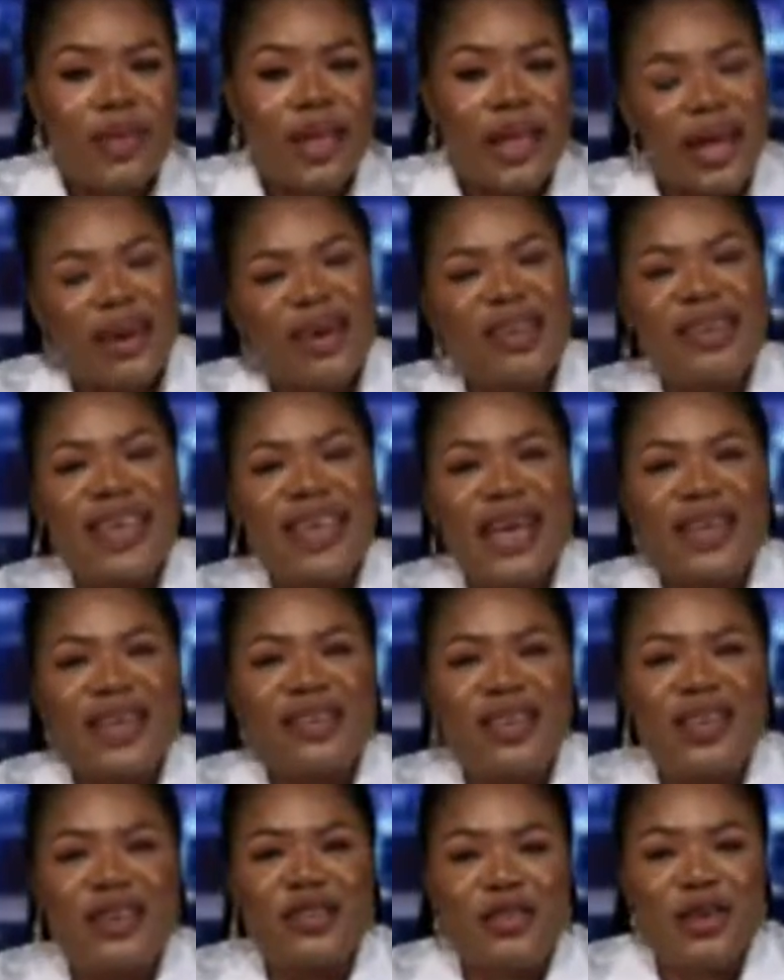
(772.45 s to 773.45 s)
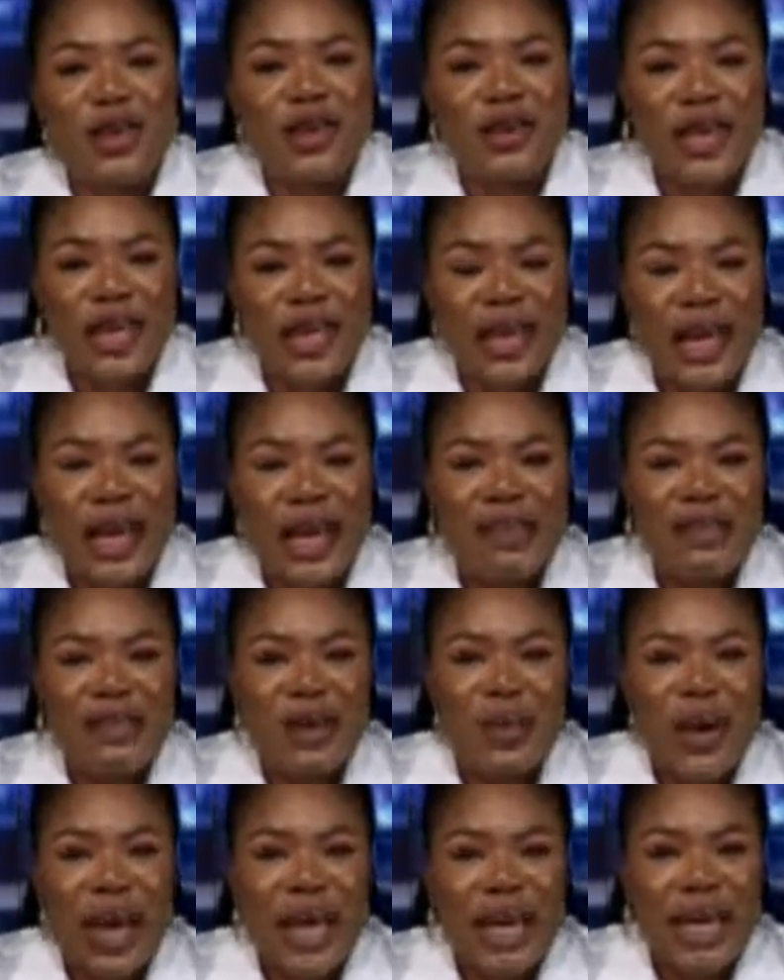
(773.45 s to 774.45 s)
Let us get into the story and see
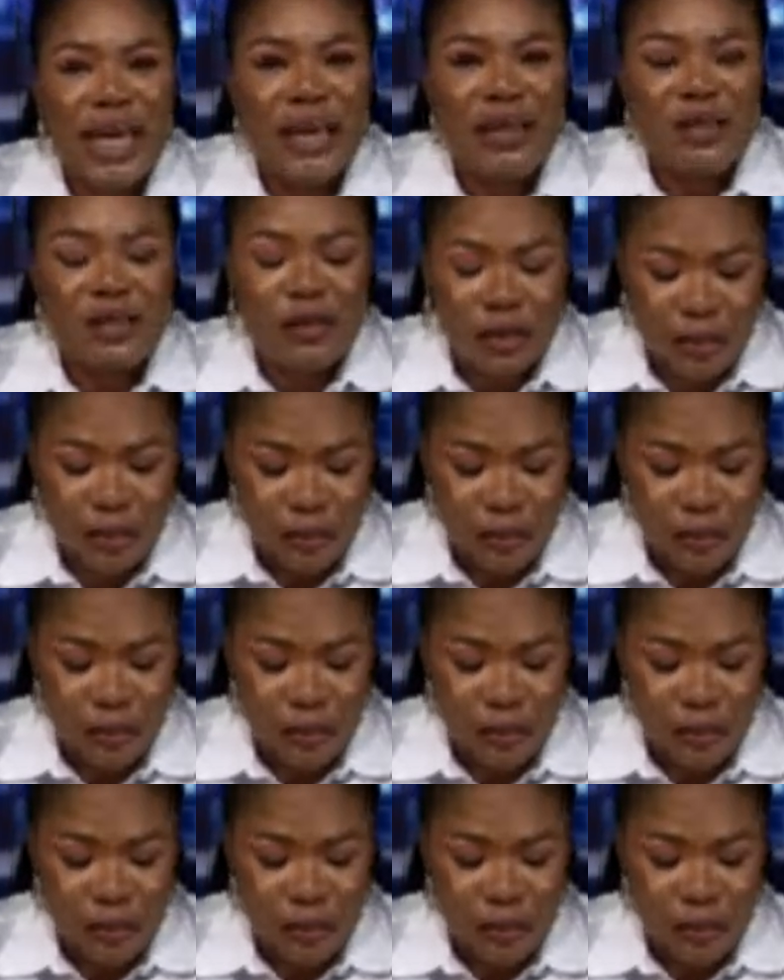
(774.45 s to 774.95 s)
where it leads to.